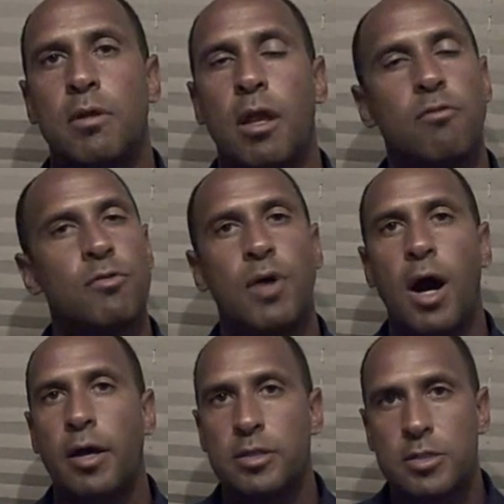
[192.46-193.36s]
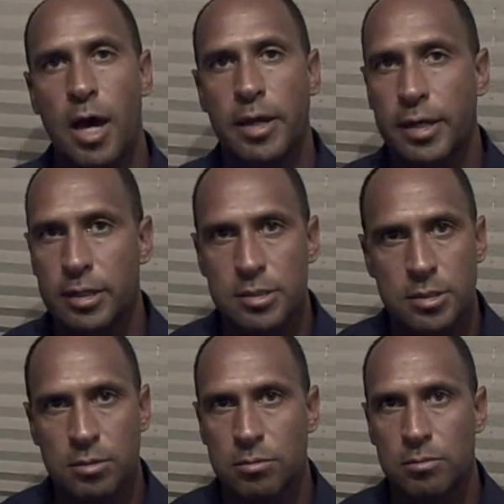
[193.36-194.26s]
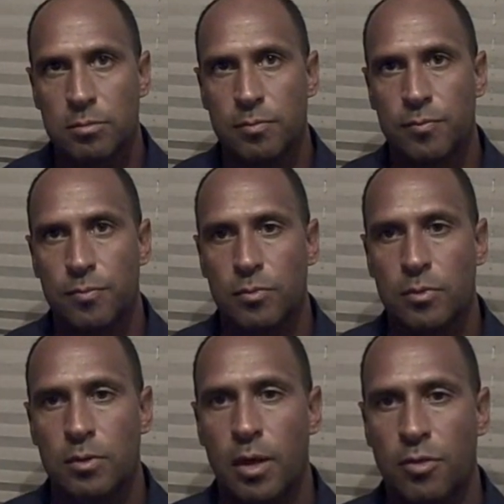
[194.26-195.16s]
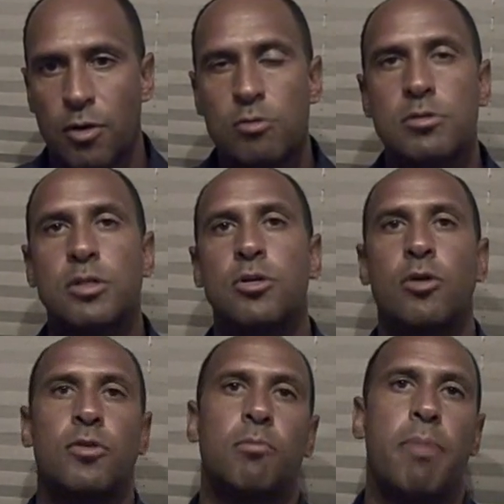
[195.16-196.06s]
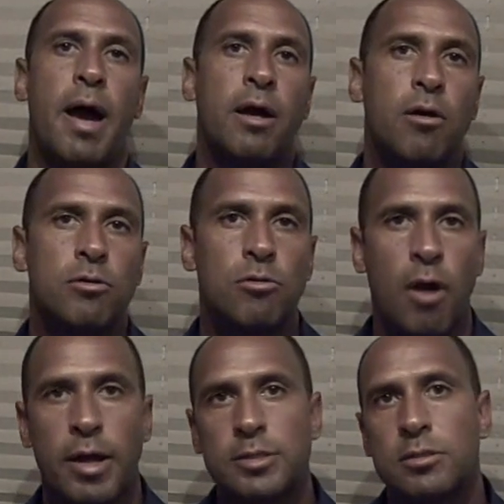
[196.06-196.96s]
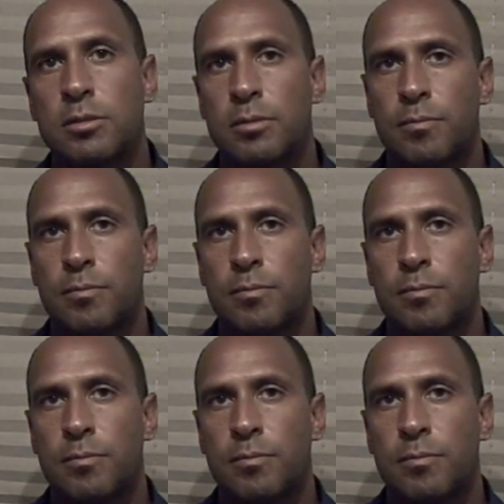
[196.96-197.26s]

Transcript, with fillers: the love of God is not in us. And those that turn their back on Christ